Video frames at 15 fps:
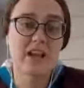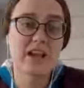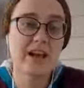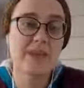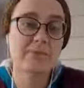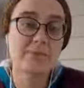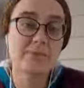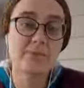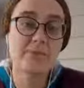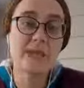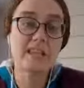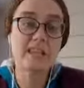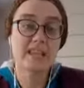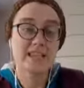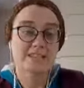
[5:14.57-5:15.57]
to
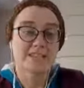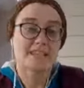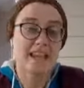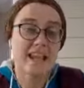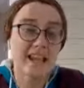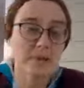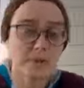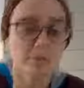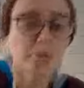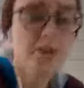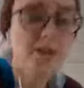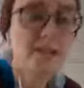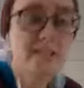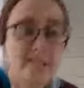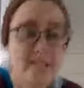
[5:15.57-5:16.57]
me yesterday
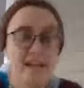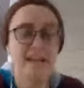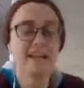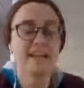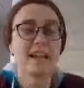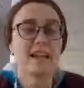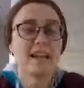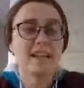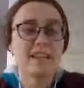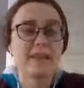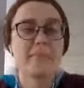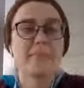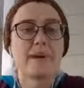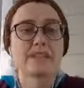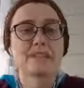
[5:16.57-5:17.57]
was that there
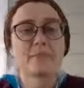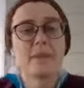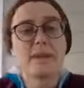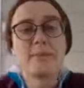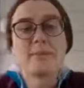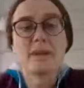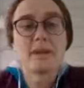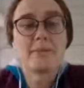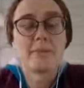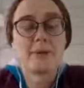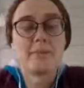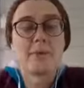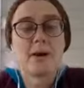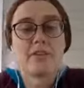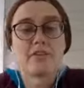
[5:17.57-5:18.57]
must be a
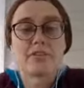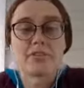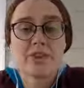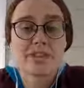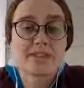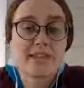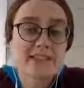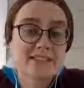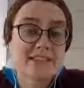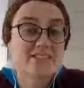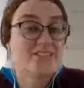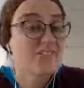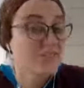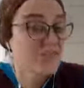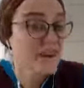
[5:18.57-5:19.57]
minimum of
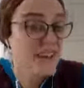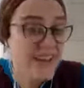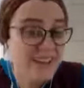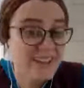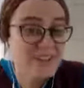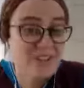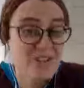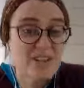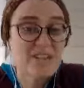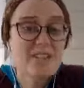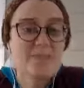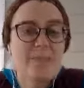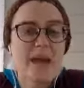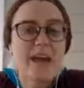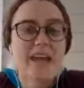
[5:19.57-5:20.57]
3,300
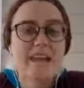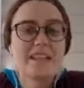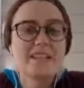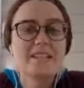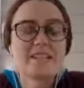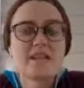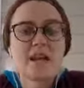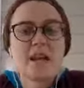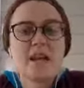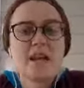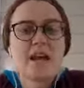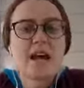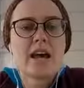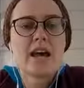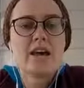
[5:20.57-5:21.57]
paid
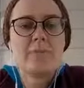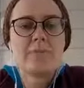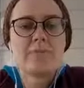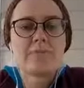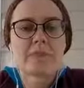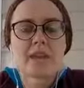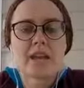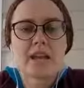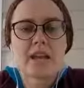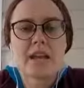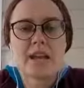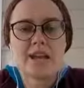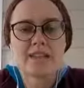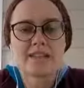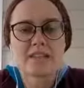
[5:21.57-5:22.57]

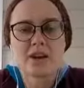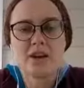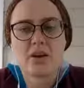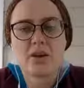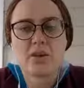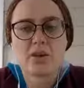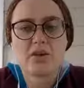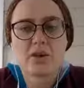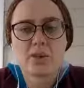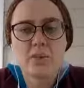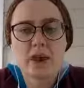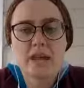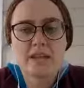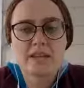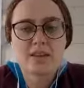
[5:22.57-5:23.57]
as an ordinary
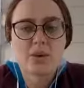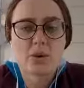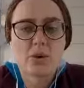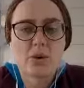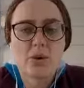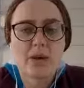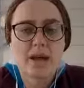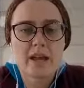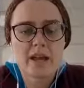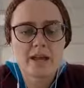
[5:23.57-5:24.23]
wage or